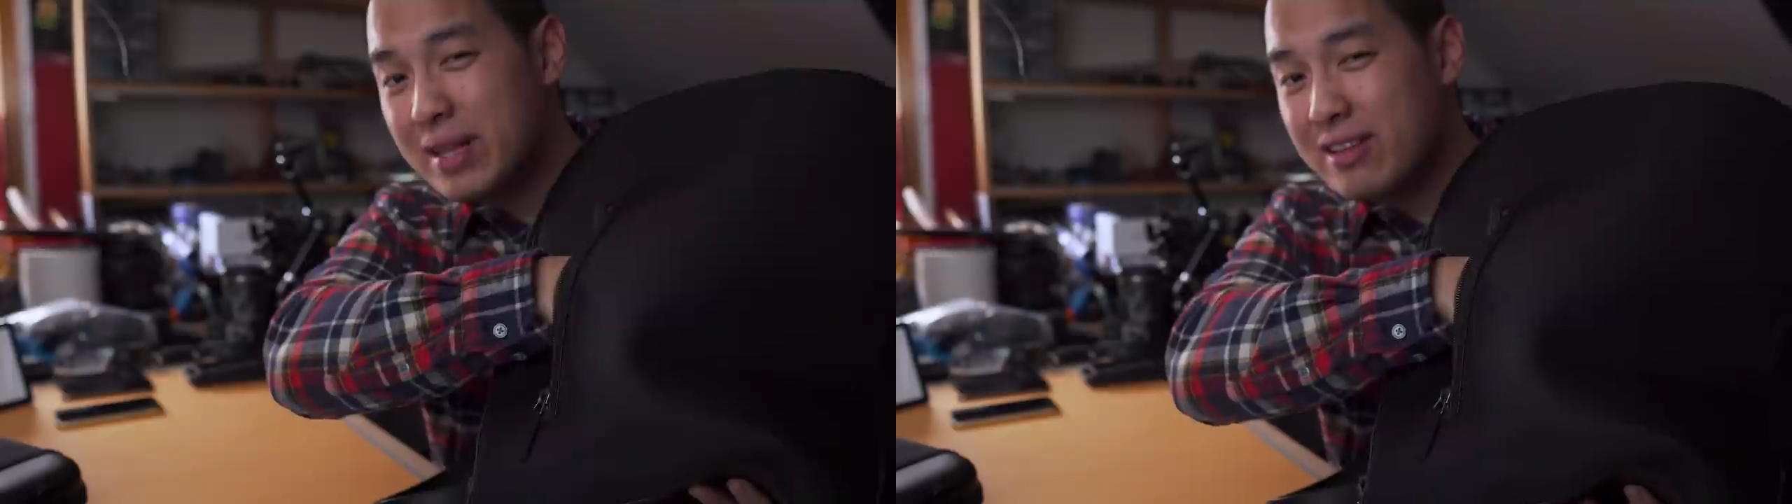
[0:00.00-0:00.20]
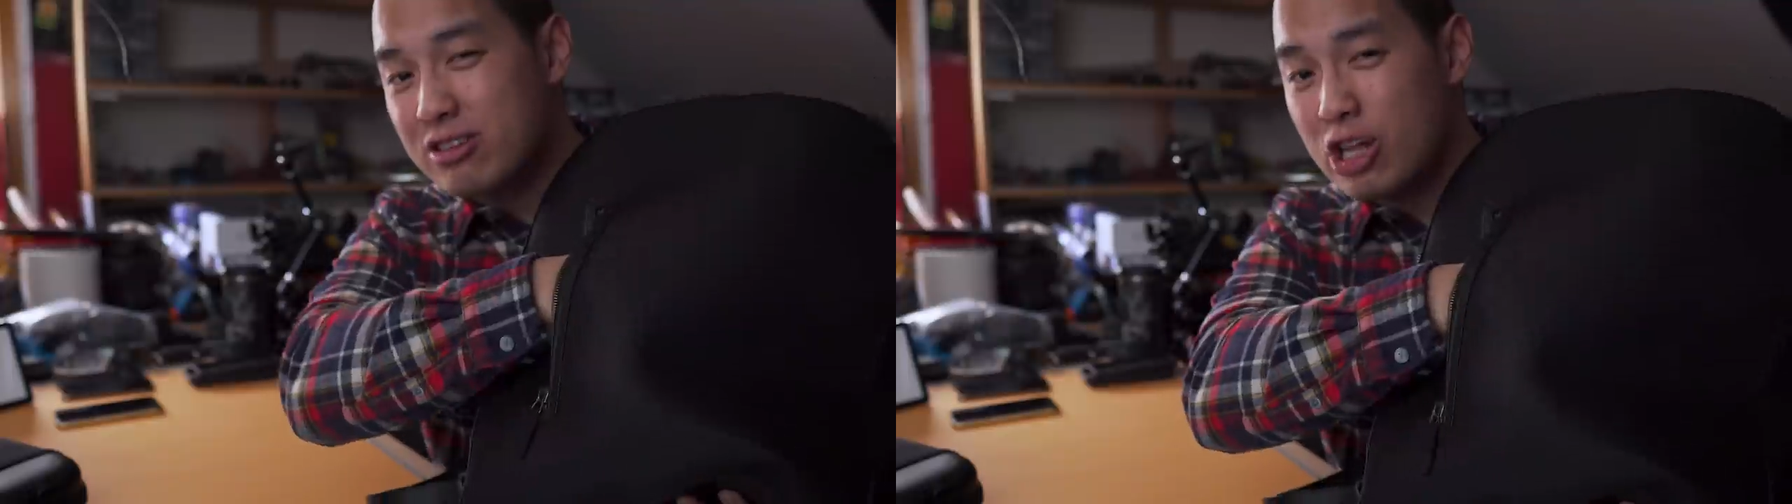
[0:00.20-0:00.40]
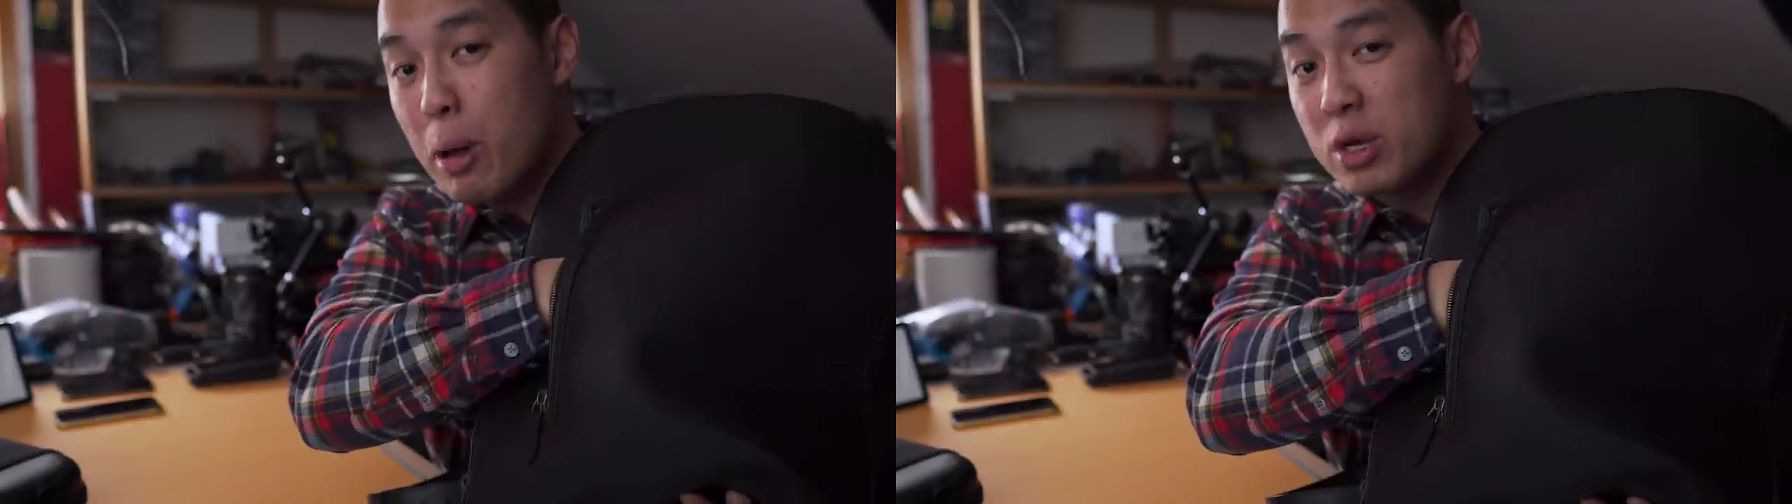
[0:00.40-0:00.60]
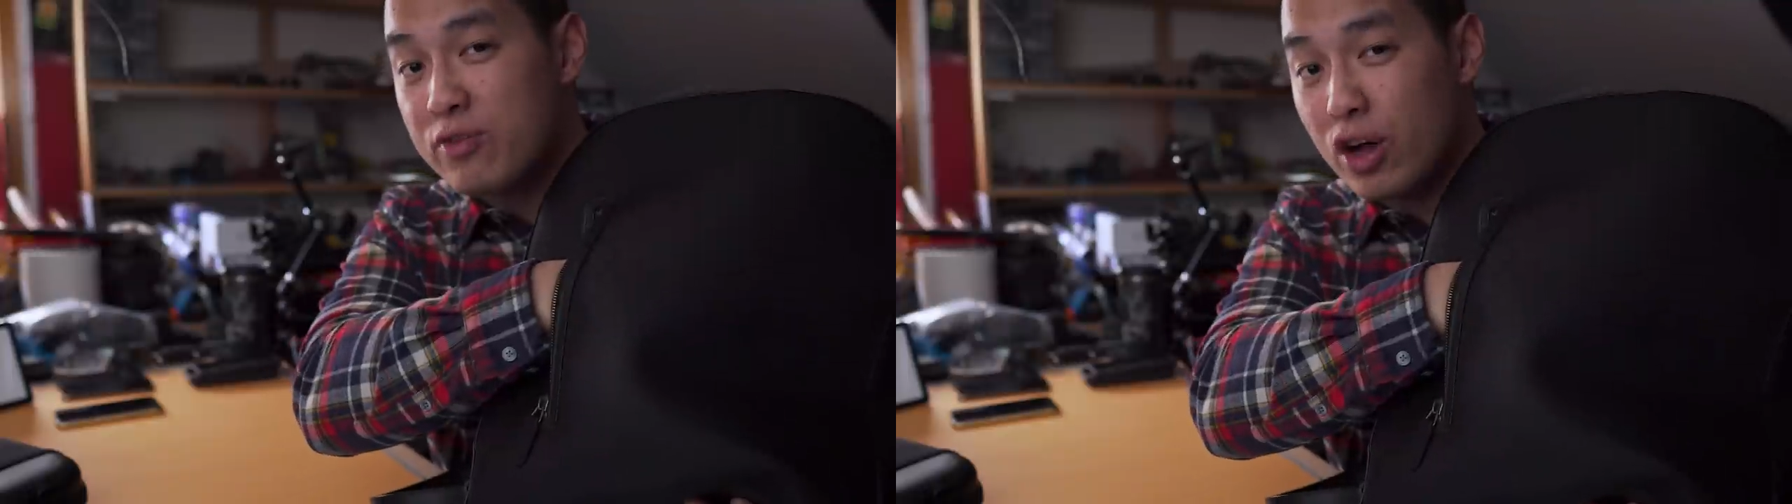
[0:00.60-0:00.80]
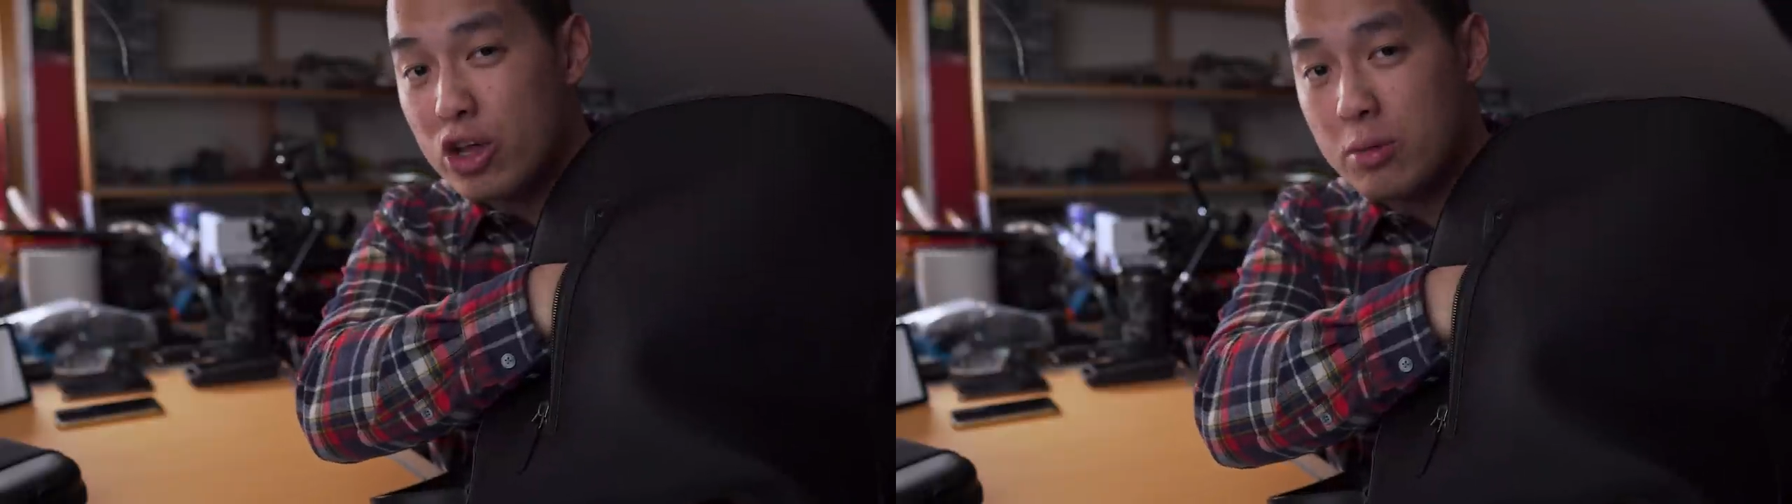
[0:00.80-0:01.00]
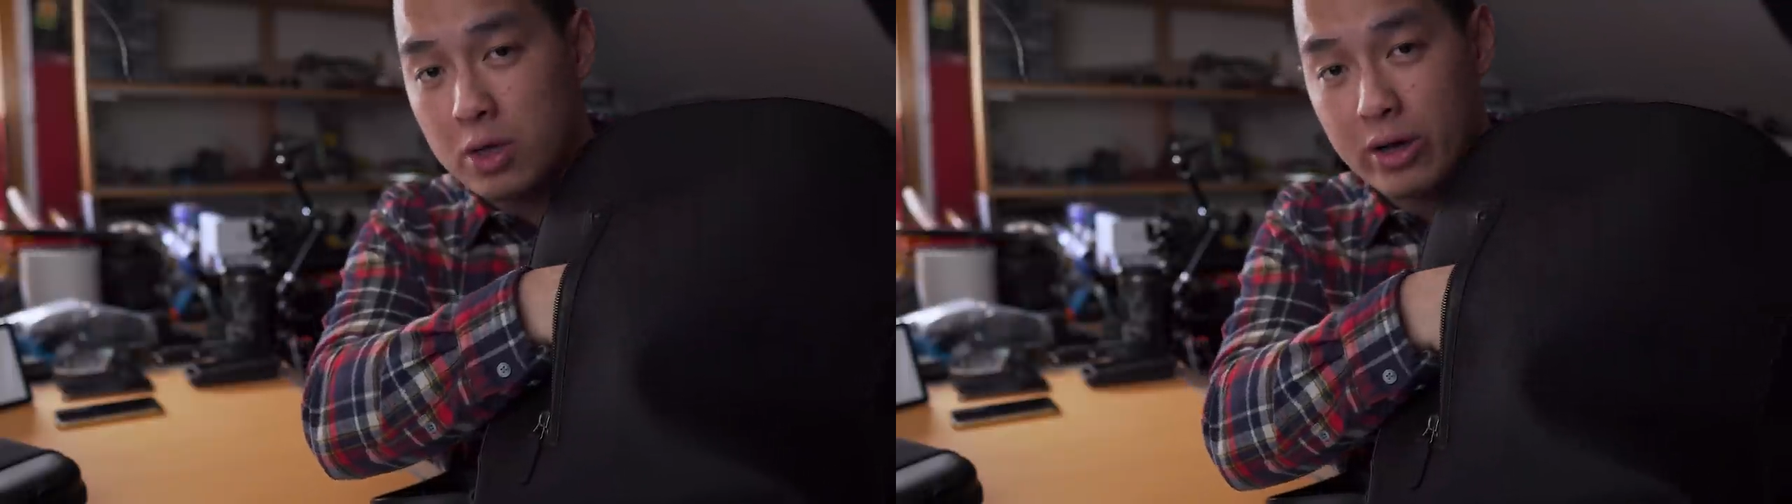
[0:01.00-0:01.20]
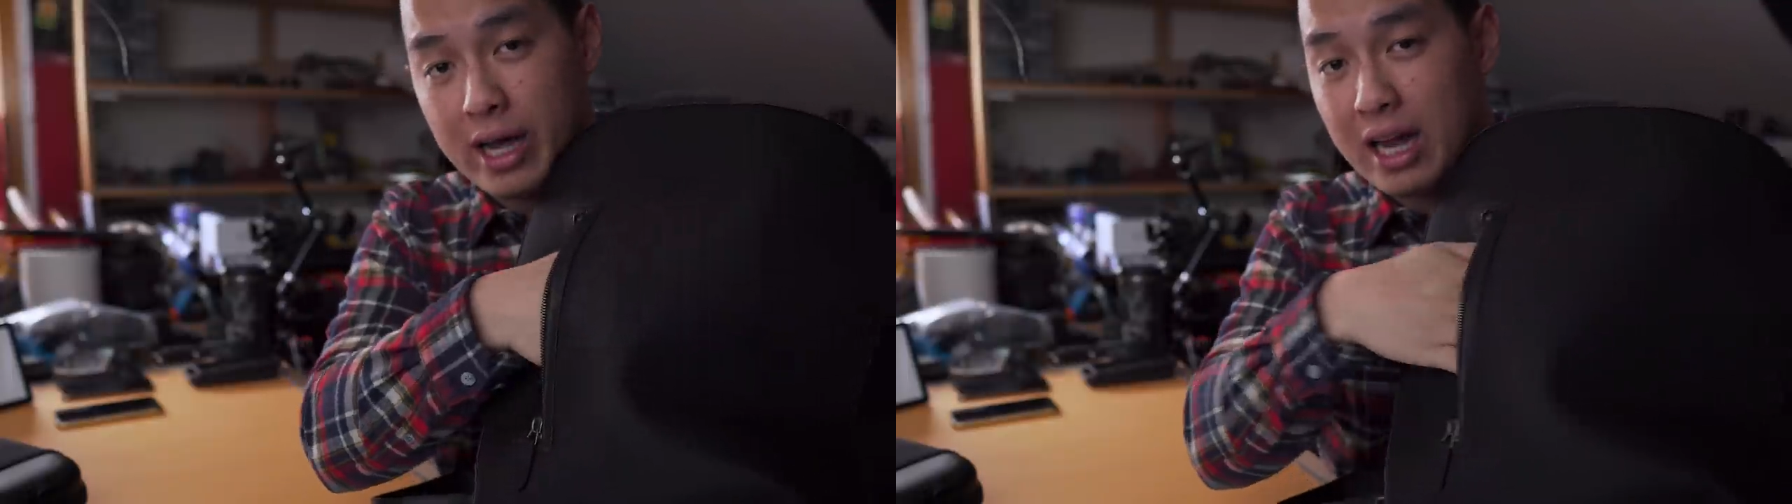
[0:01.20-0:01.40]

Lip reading: but there's not much volume to it.